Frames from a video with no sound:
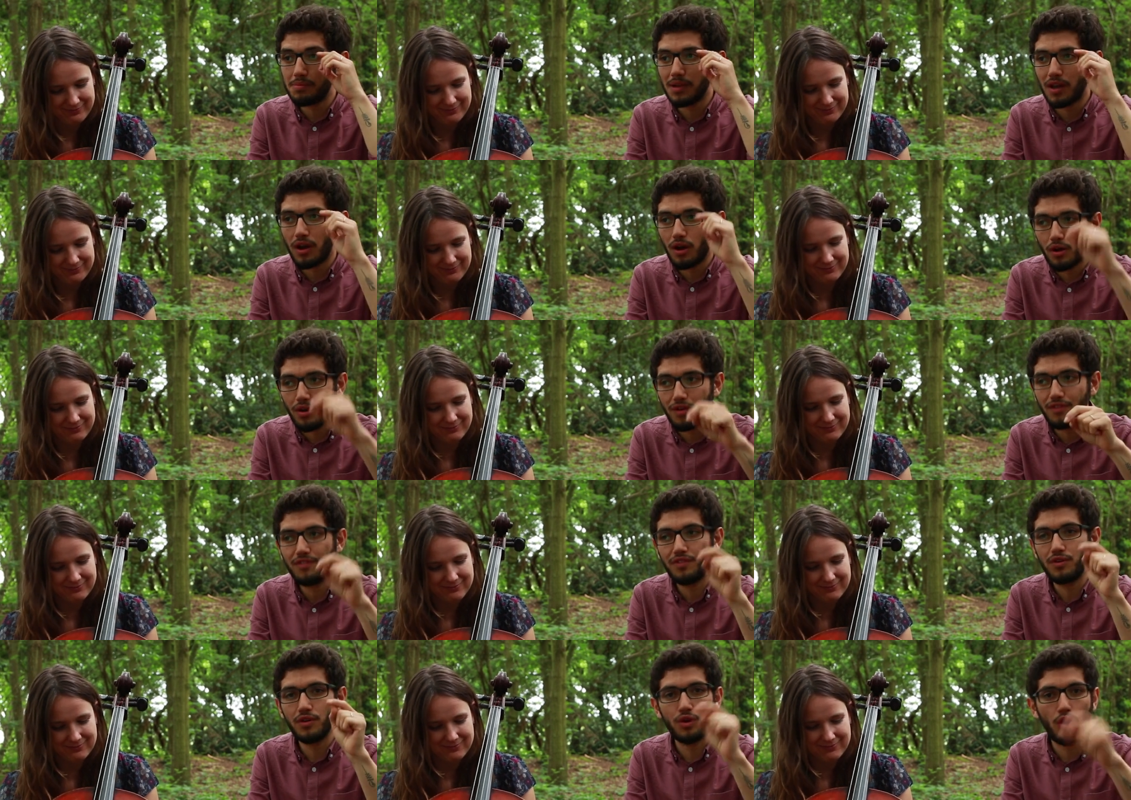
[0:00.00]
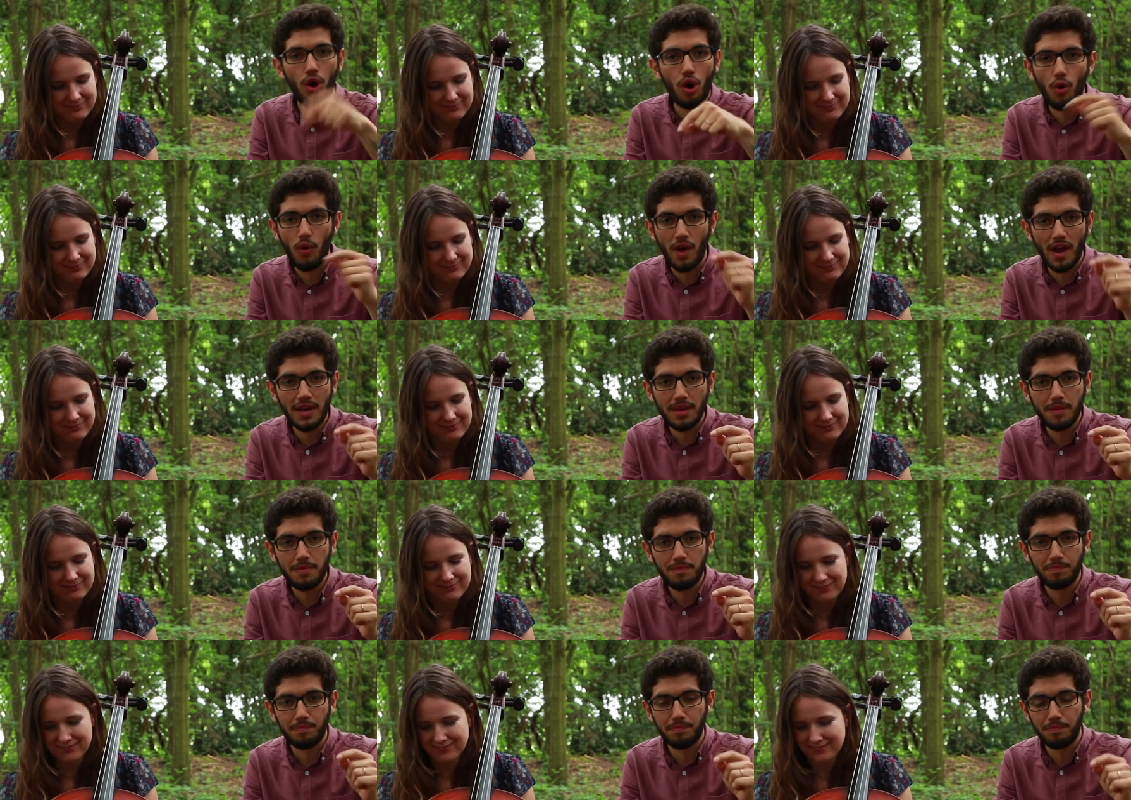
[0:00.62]
Speaker 1: below if you know
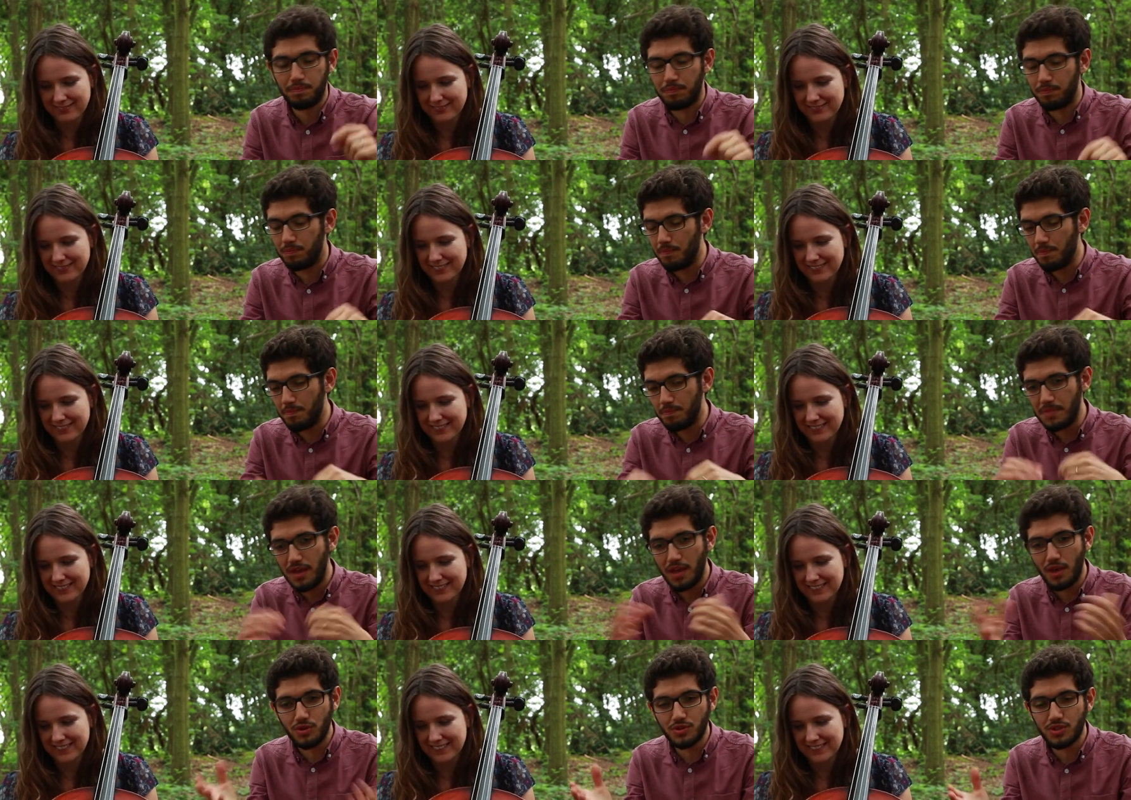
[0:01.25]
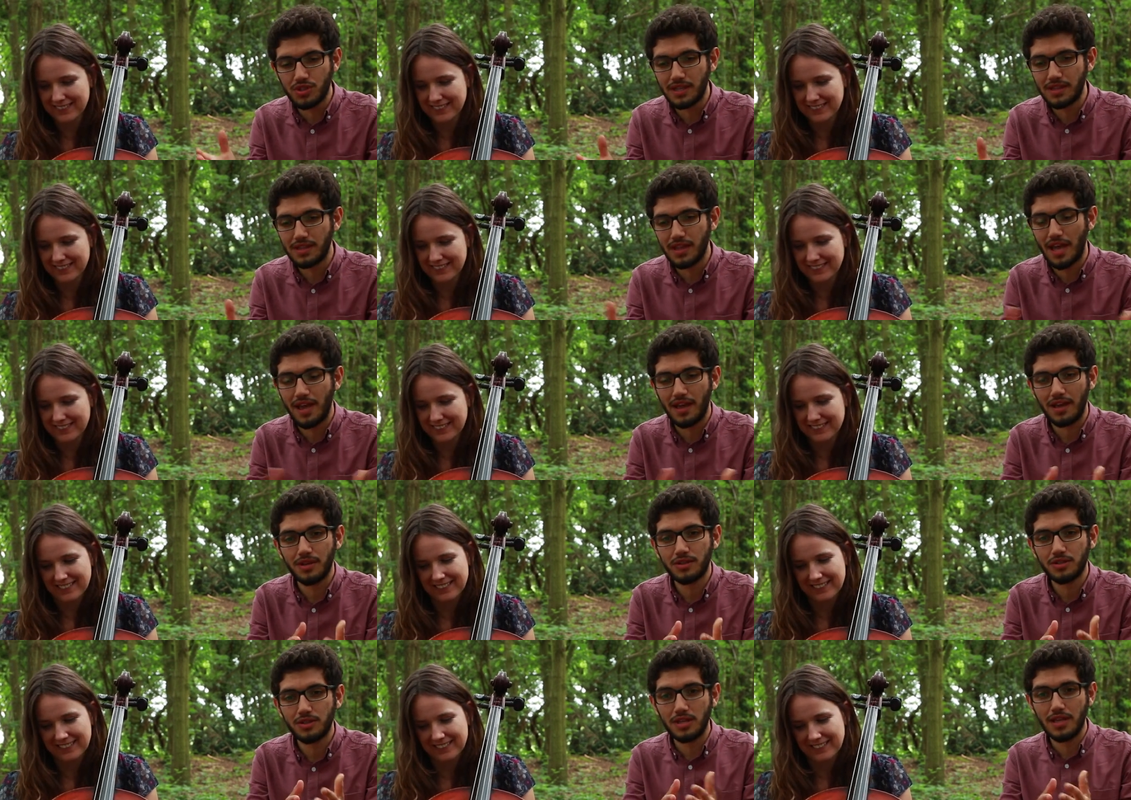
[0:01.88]
any music
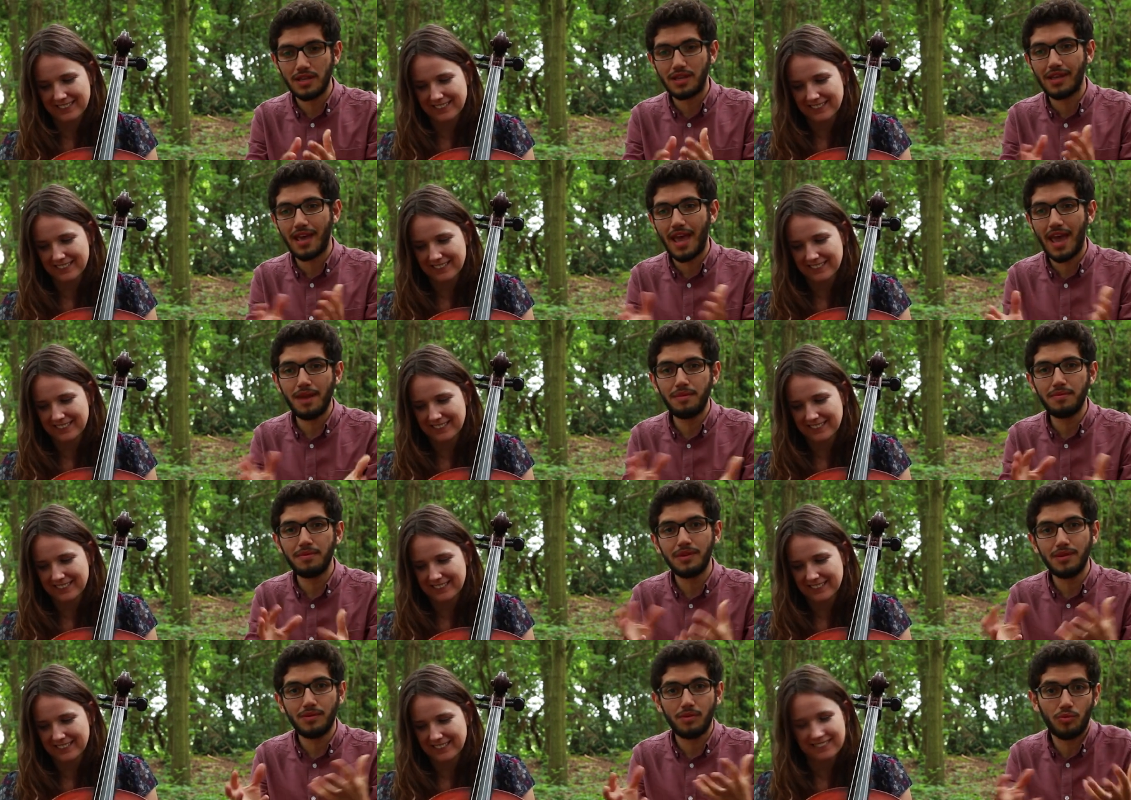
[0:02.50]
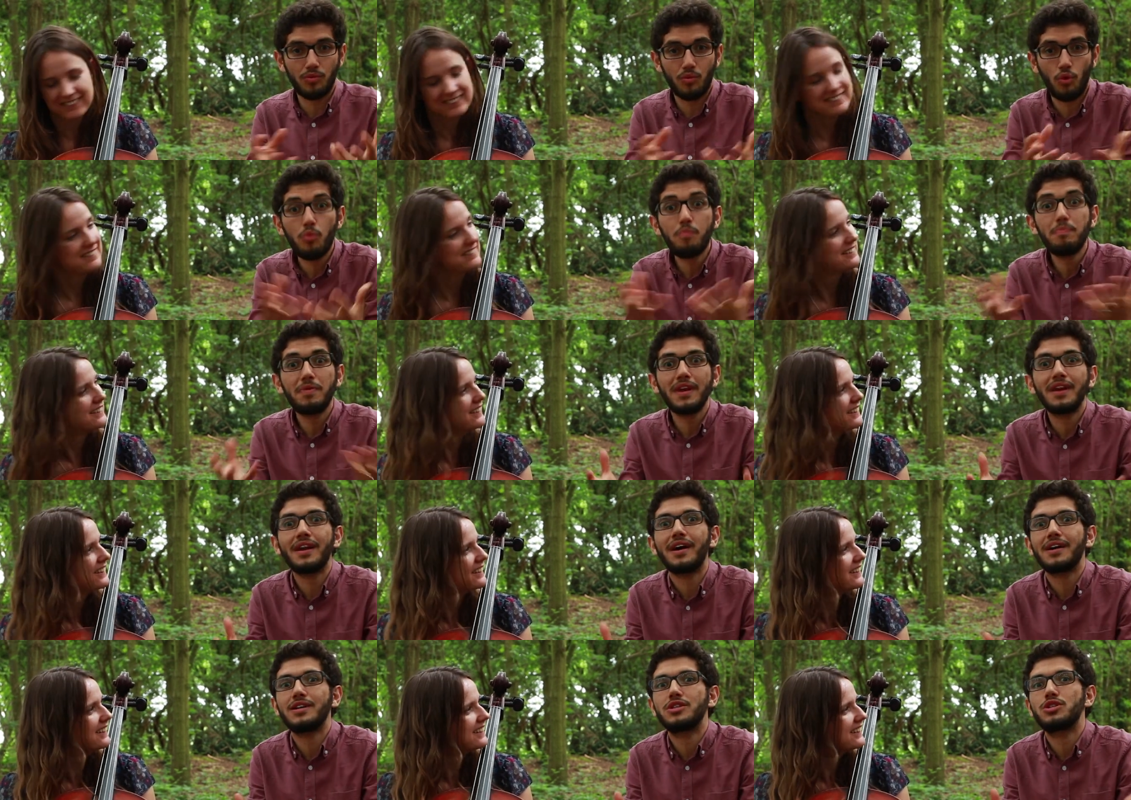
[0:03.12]
that can would
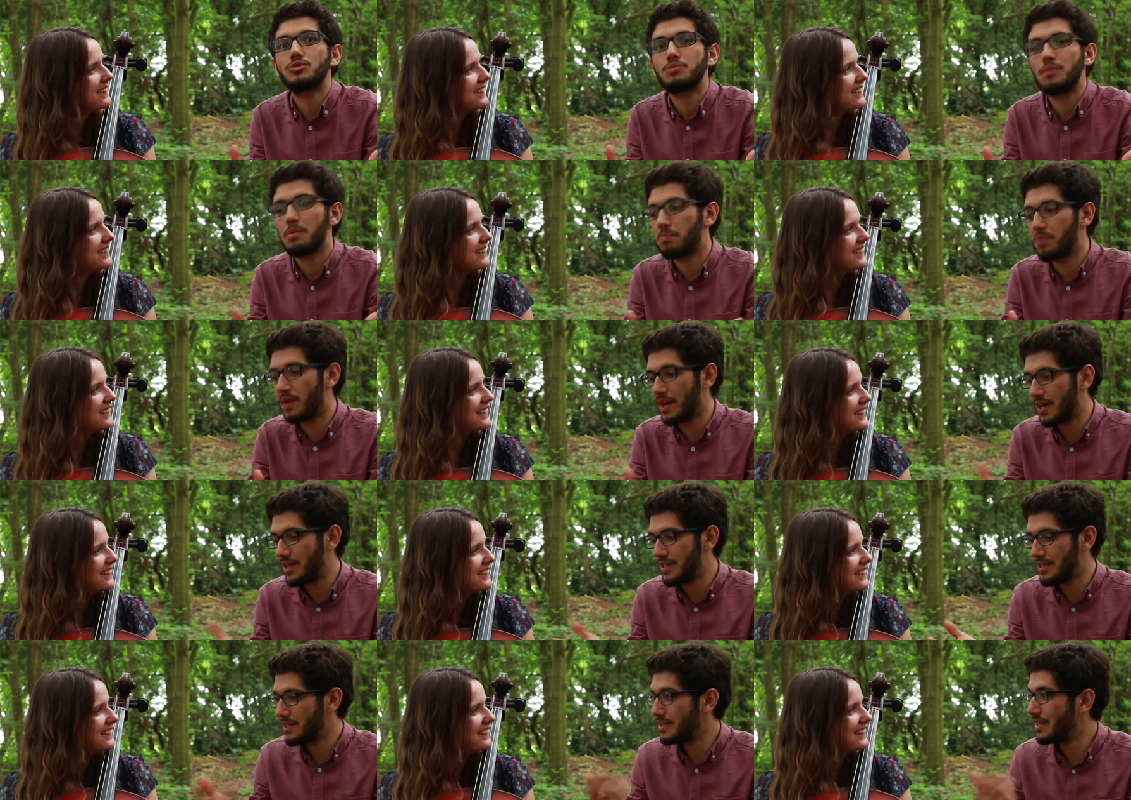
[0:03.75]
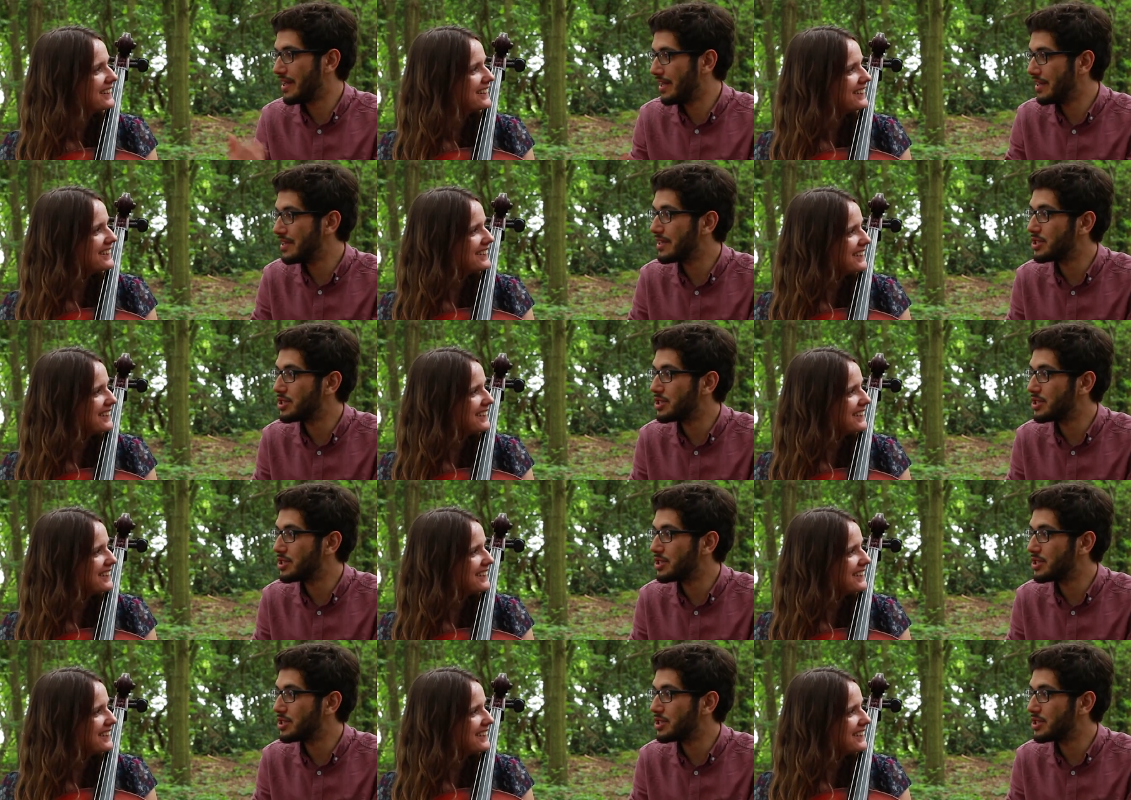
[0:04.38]
be nice if you play in,